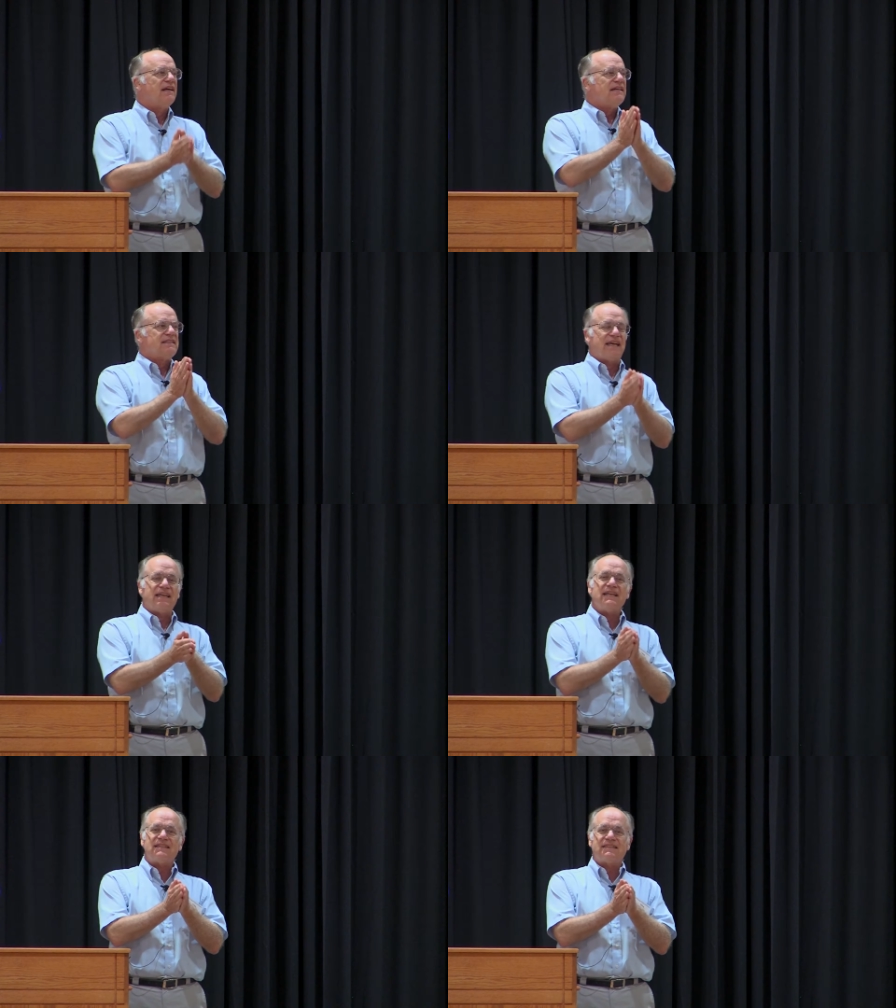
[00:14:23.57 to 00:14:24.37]

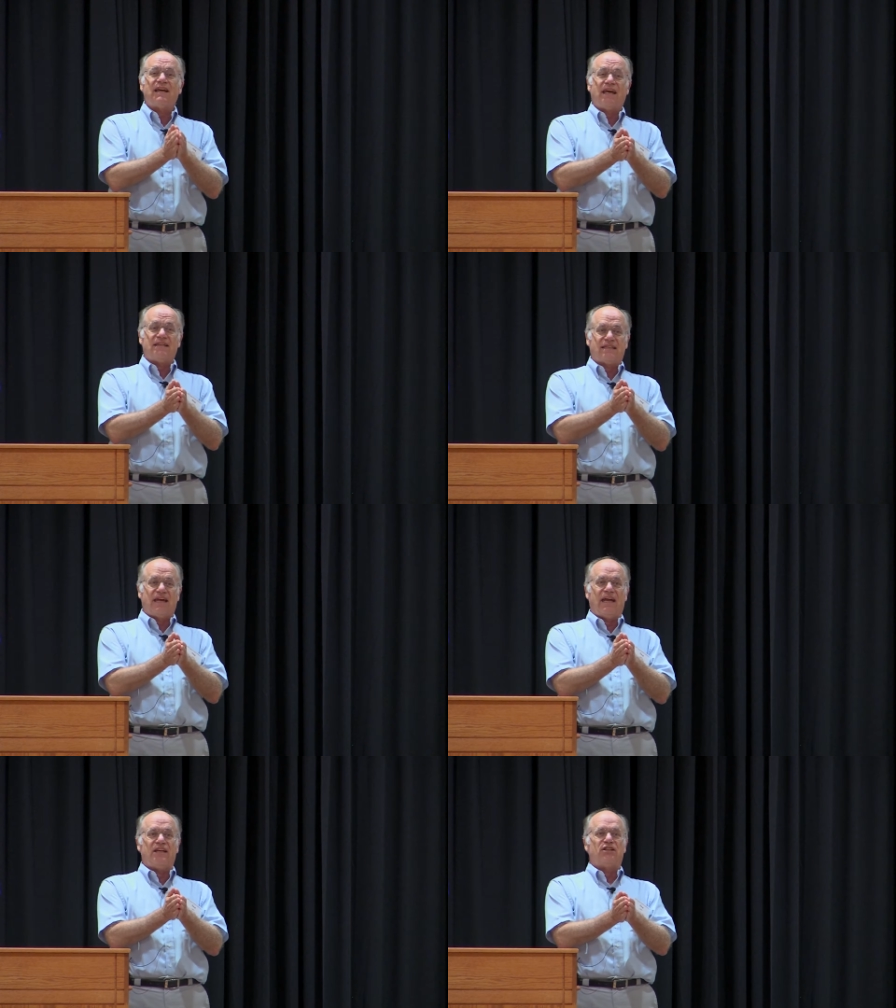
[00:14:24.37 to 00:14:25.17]
setting the
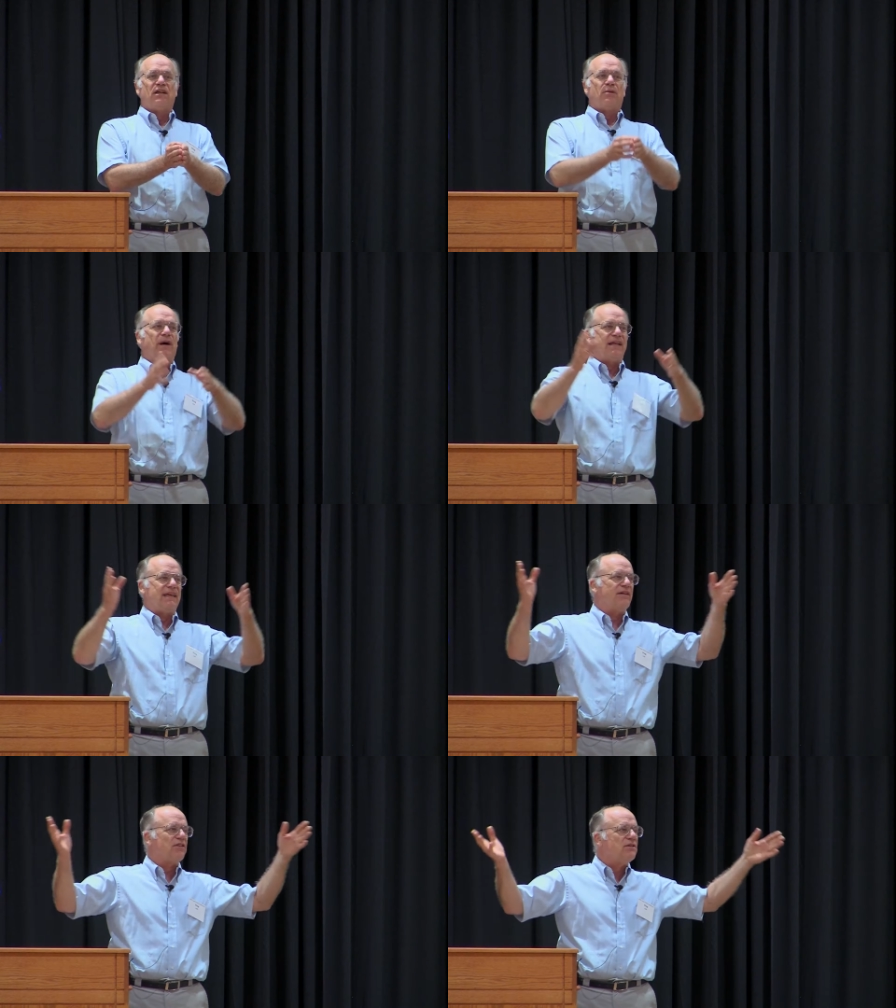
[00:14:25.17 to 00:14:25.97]
stage by the
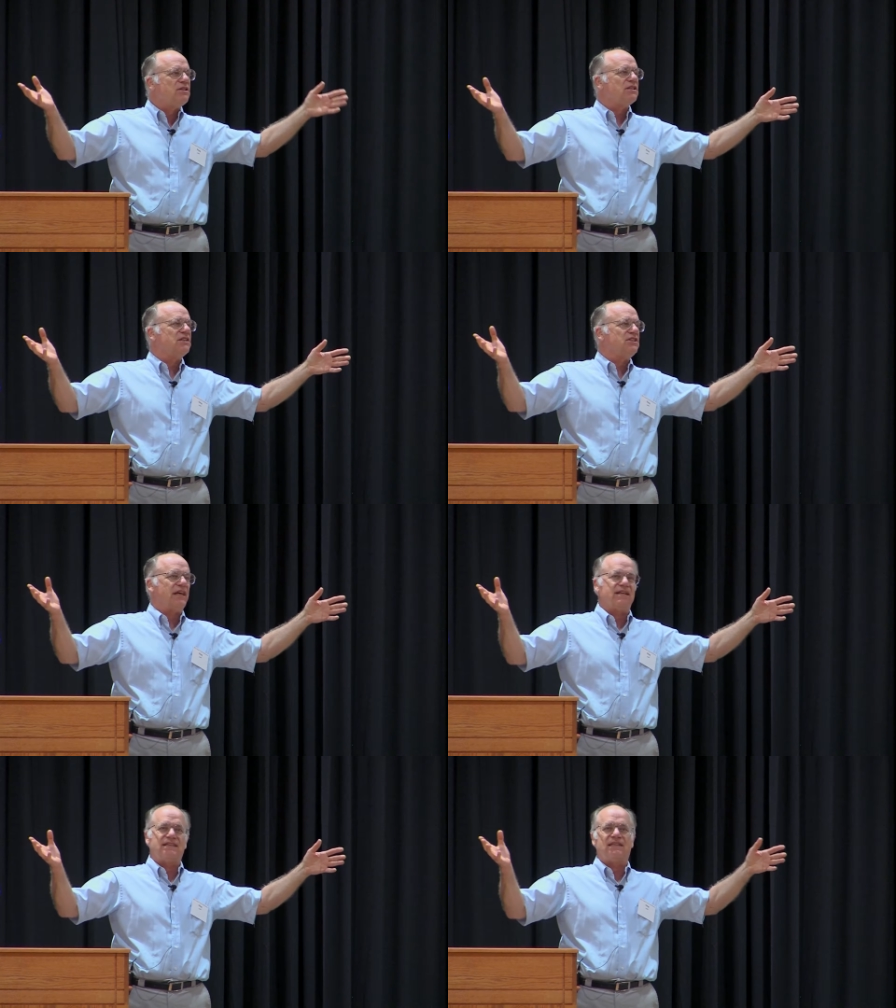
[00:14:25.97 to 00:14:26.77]
evolution and
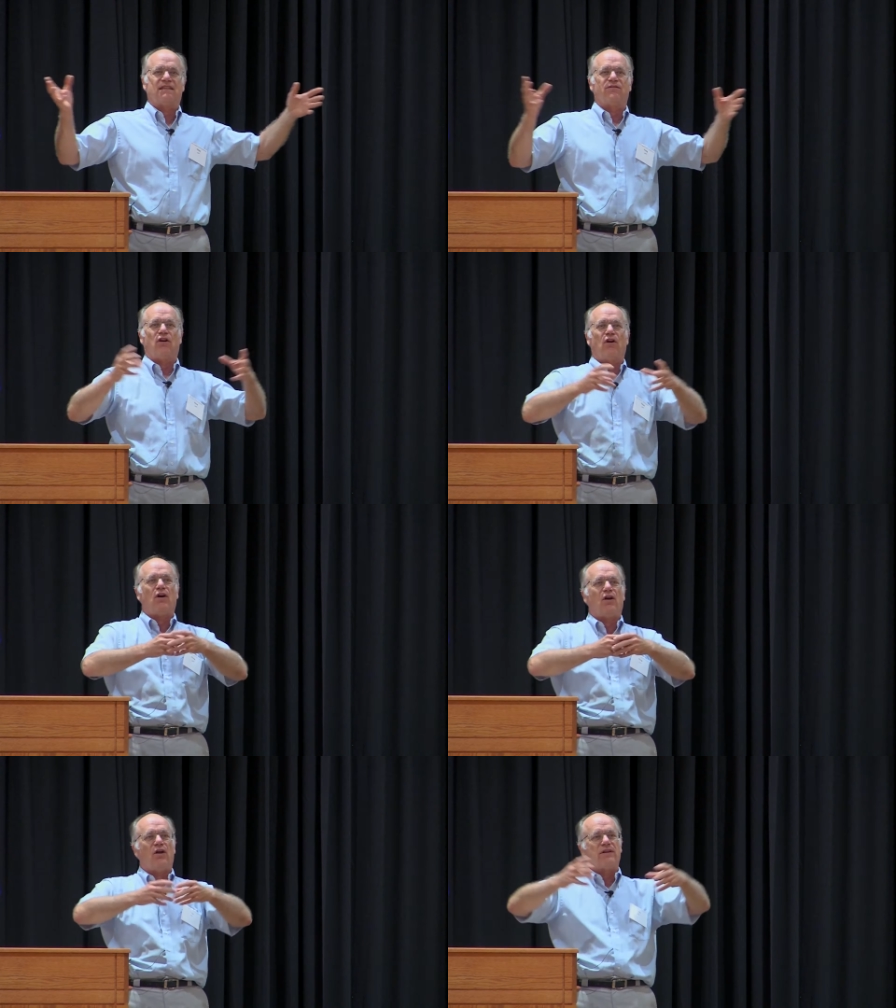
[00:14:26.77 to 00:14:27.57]
genesis of
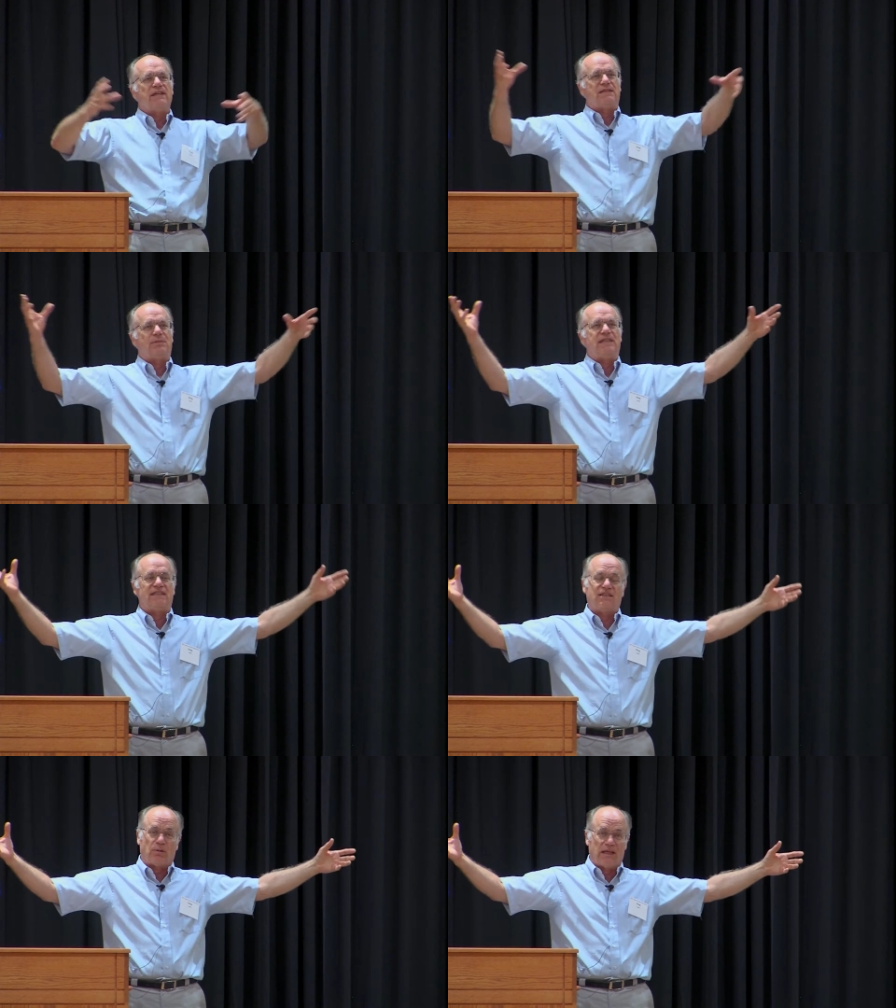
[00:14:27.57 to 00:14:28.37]
all these species
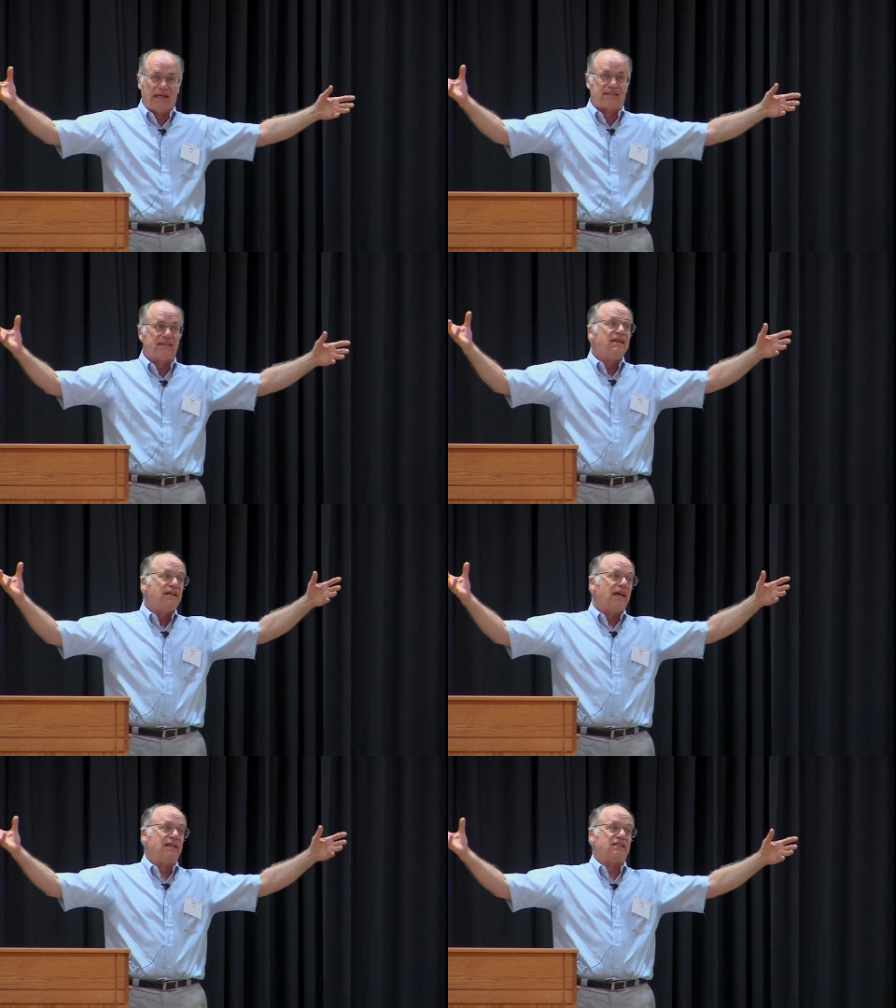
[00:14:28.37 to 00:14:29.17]
of plants
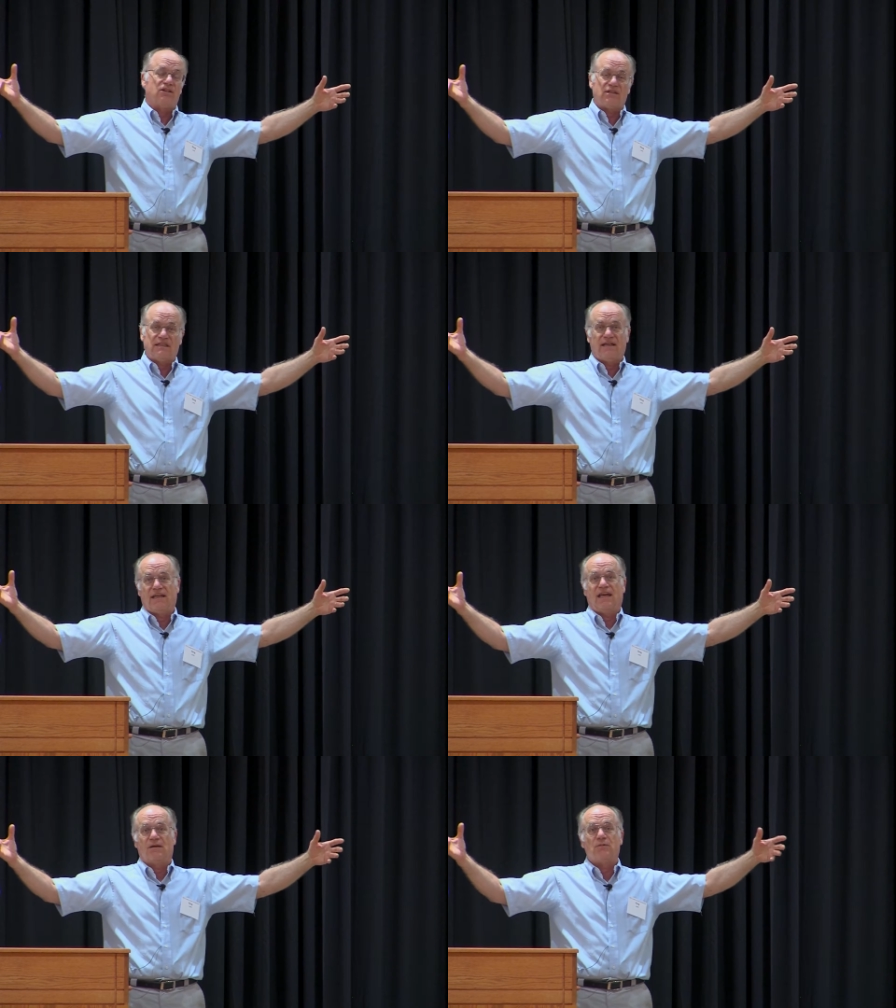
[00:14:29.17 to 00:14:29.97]
and associated
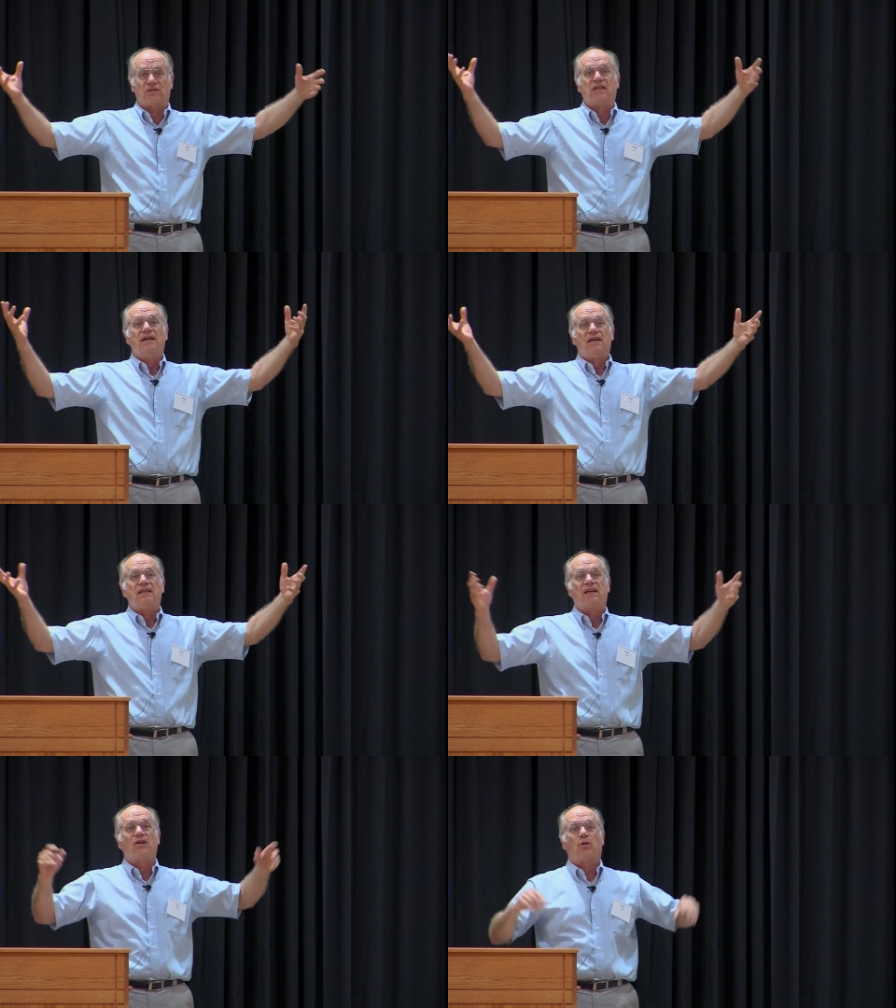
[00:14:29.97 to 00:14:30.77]
animals
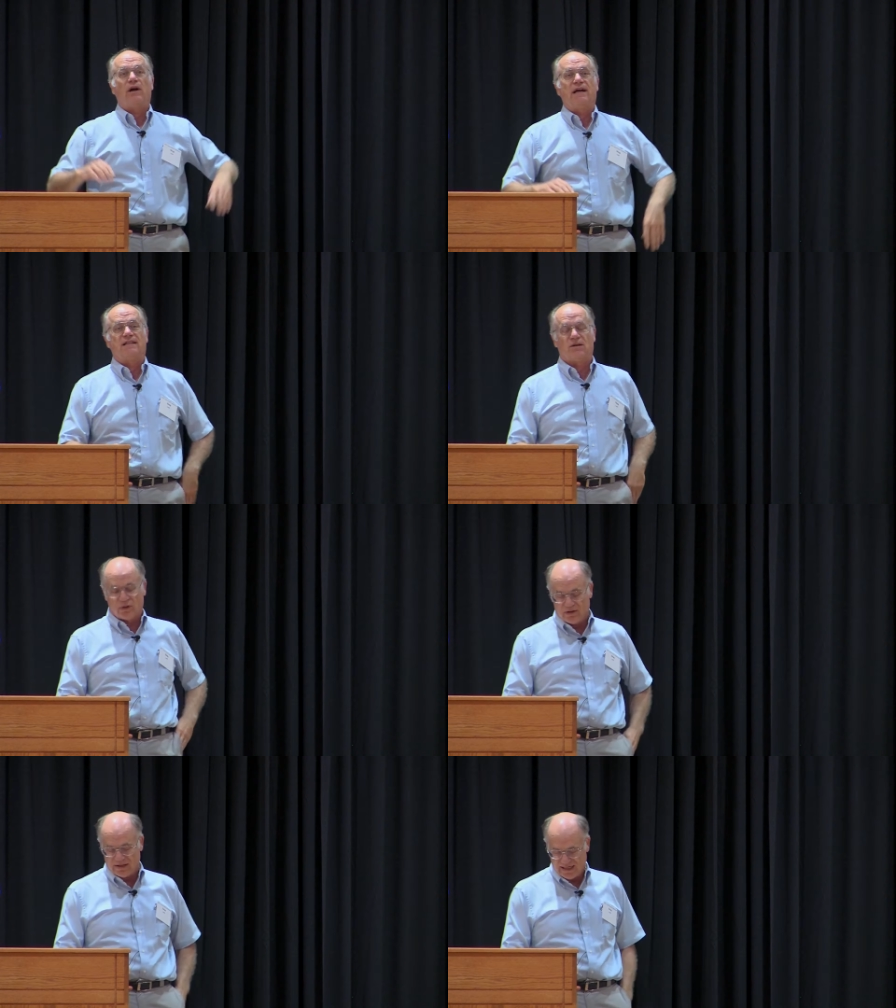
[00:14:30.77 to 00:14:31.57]
that comprise our
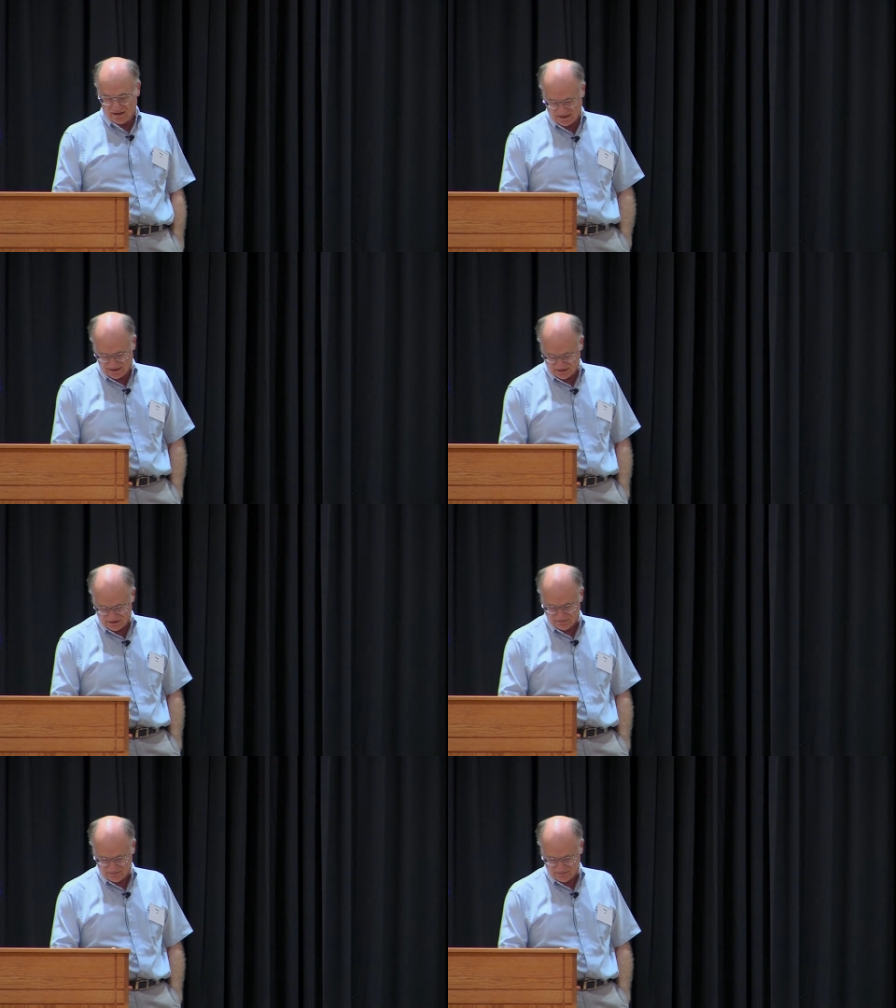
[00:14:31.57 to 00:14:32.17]
prairie heritage.